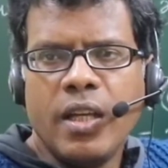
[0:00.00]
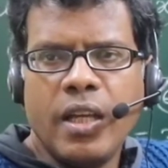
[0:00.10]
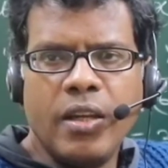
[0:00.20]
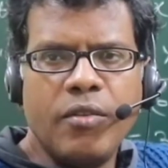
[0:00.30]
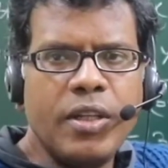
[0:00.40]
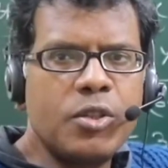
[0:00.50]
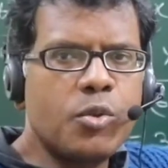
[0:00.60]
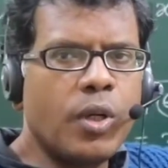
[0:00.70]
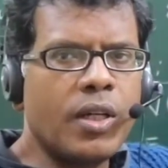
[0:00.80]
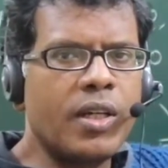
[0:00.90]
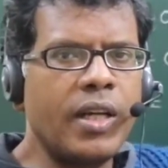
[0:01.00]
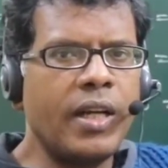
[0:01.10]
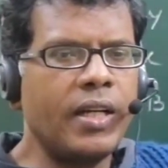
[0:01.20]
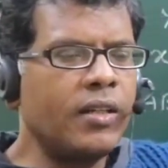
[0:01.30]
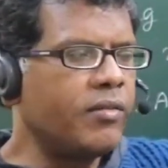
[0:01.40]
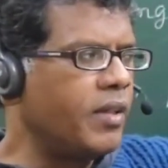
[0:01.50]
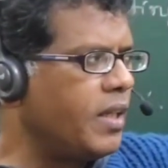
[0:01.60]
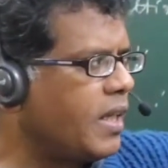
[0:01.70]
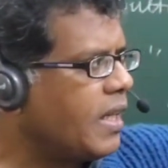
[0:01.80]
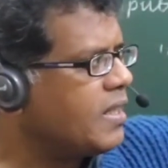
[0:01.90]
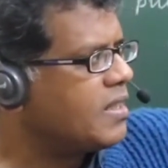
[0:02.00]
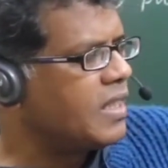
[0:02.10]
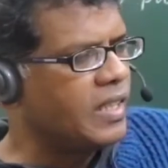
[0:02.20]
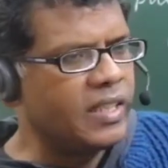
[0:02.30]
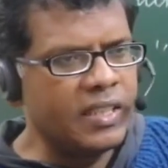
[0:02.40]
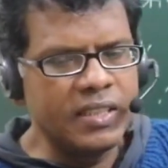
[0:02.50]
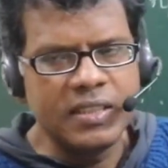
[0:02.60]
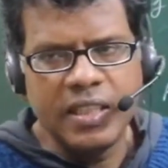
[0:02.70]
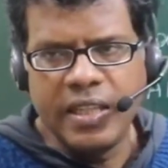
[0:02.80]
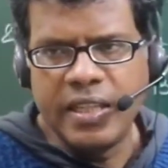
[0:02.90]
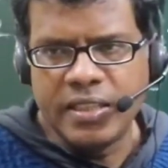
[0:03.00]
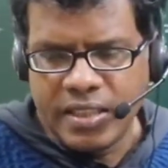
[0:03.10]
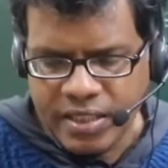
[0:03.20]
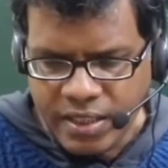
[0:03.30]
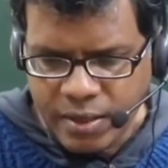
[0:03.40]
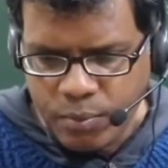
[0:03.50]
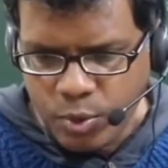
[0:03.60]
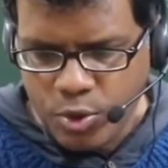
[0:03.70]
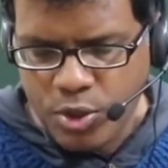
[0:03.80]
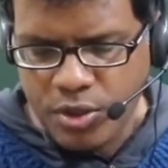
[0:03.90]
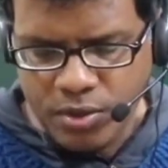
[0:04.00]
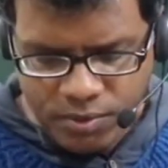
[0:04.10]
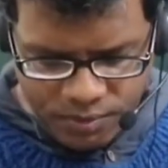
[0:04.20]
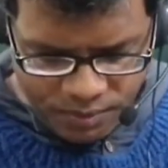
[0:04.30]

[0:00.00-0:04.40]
In which quadrant we can see this intersected portion?